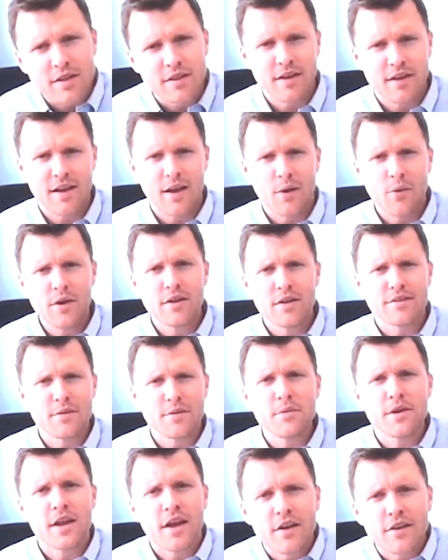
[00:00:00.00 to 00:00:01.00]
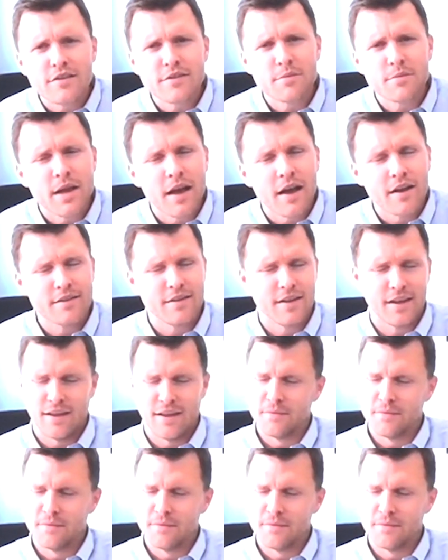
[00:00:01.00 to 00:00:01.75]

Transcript: I want somebody else to be hunting.